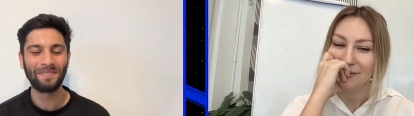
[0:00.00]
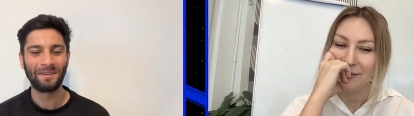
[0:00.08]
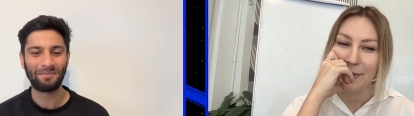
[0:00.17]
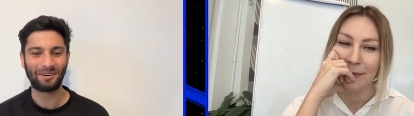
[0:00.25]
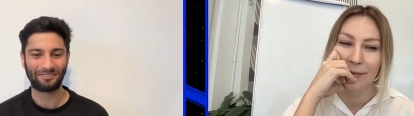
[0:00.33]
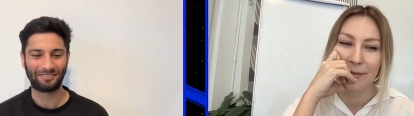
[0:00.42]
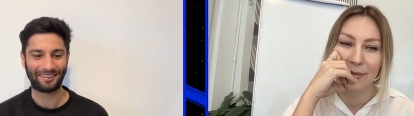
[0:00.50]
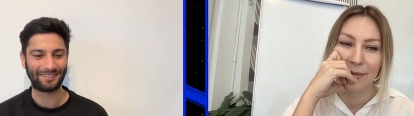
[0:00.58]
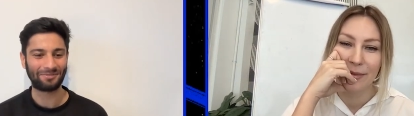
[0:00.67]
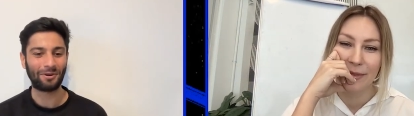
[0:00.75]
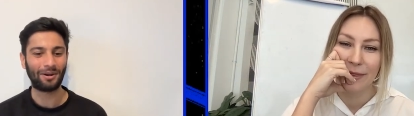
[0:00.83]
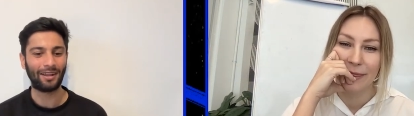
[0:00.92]
Speaker 1: Perfect.
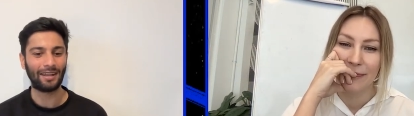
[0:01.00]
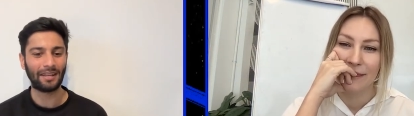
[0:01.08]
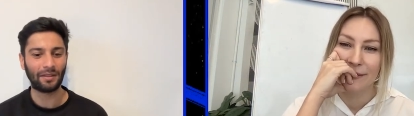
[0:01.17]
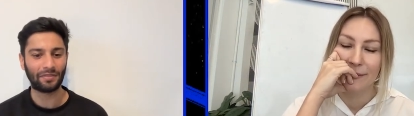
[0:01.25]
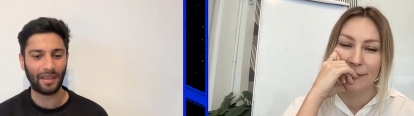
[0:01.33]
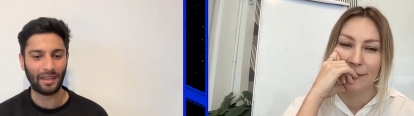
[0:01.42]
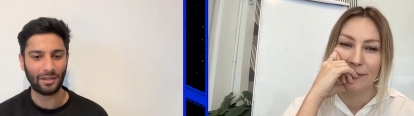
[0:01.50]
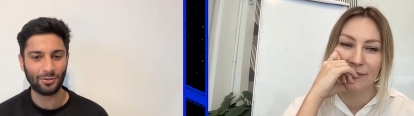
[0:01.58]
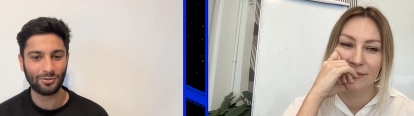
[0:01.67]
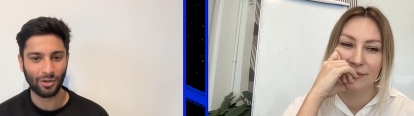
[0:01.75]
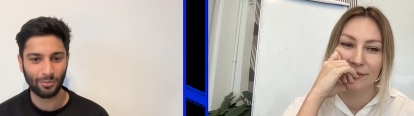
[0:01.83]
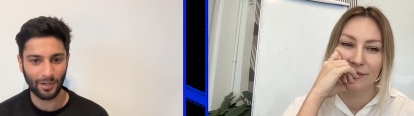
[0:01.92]
Well, Alena, thank you
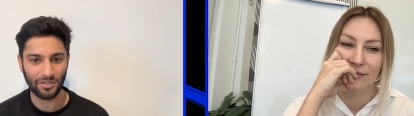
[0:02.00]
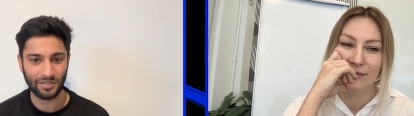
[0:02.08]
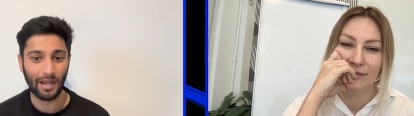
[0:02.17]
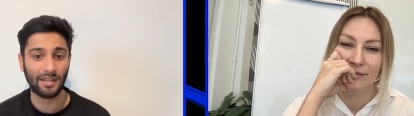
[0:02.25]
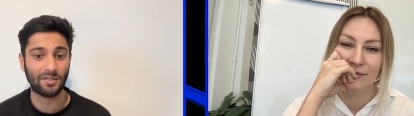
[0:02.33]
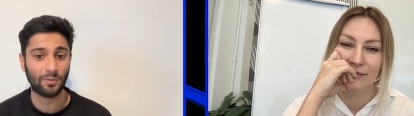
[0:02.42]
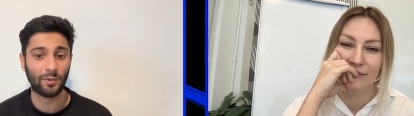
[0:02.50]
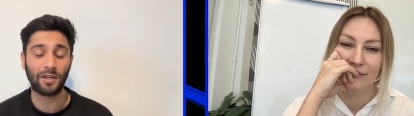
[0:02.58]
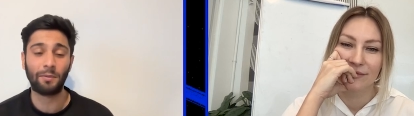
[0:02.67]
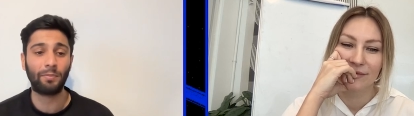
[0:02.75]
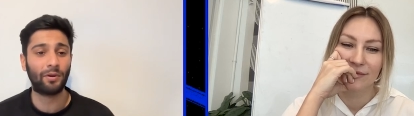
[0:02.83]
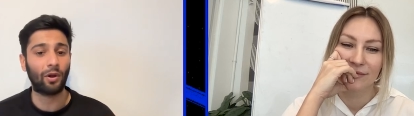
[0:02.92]
so much, guys. We're going to
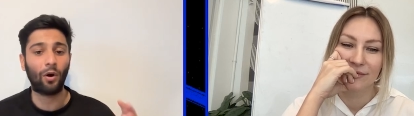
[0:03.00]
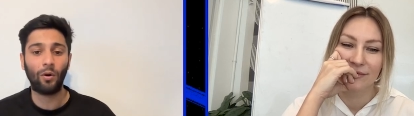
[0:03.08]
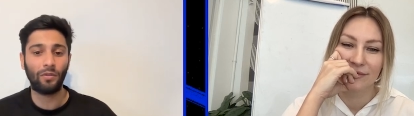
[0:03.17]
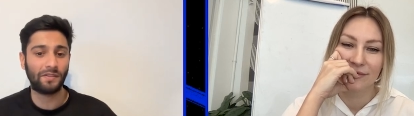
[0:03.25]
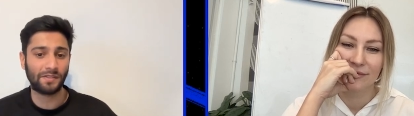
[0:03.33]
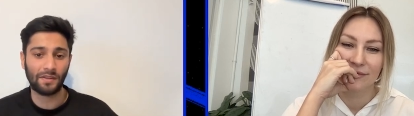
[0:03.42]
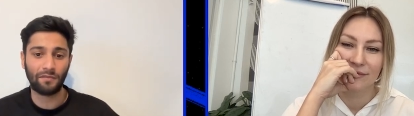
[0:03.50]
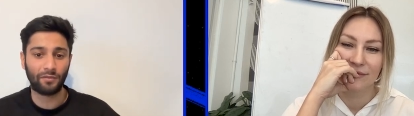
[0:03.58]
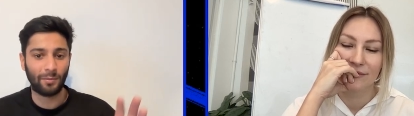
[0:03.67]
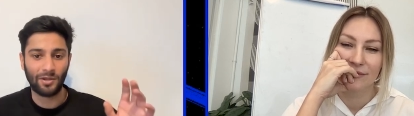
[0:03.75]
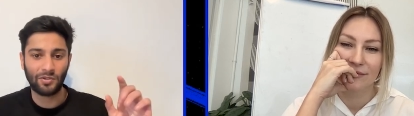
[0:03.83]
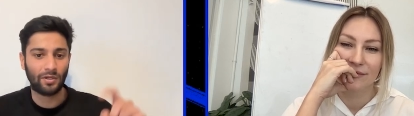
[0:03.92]
put all this
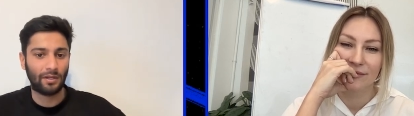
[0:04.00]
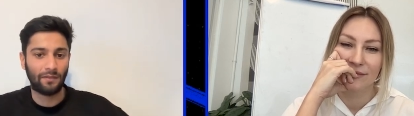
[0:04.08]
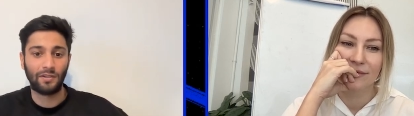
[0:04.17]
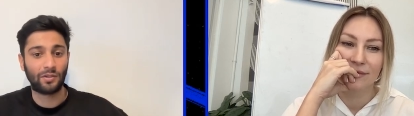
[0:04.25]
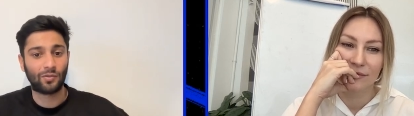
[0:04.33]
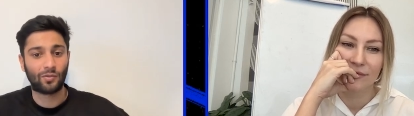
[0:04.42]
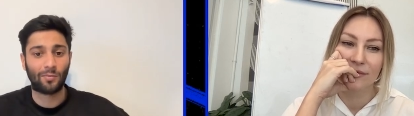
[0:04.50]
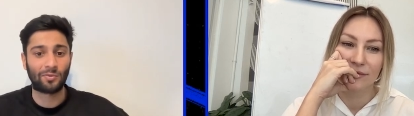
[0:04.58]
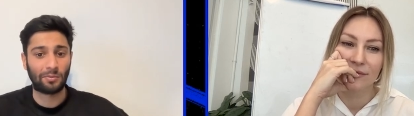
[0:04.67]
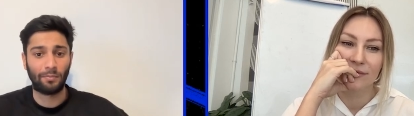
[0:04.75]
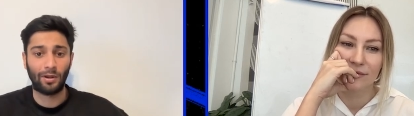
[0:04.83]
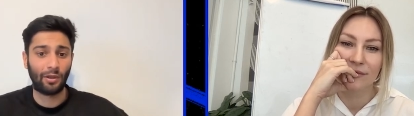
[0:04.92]
information in the description
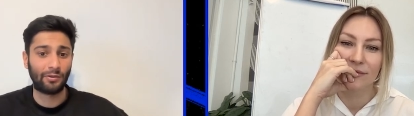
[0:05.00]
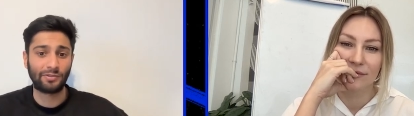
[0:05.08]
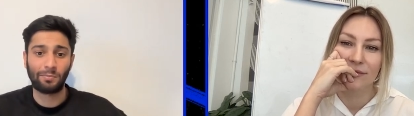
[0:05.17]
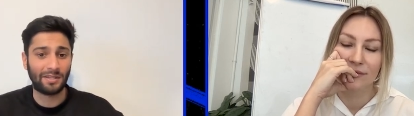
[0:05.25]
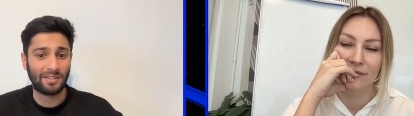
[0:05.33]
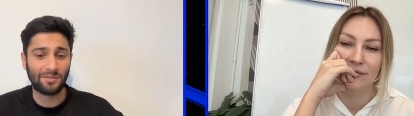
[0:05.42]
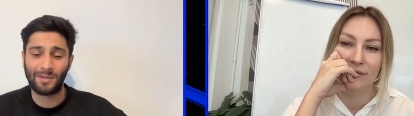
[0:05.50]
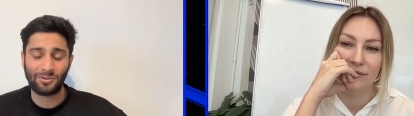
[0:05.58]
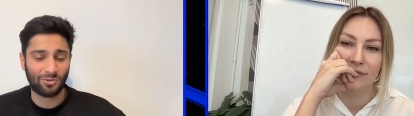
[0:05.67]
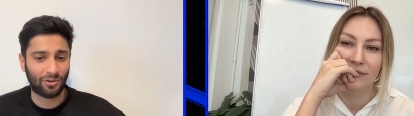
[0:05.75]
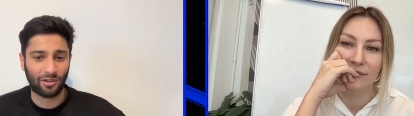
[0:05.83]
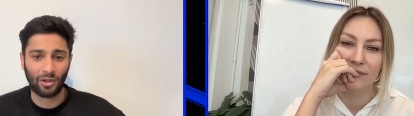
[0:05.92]
below. So please make sure
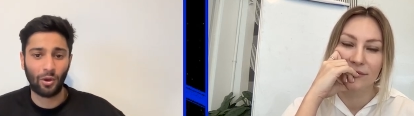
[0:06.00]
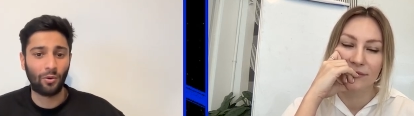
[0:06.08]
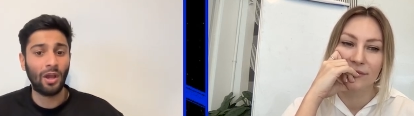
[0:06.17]
to go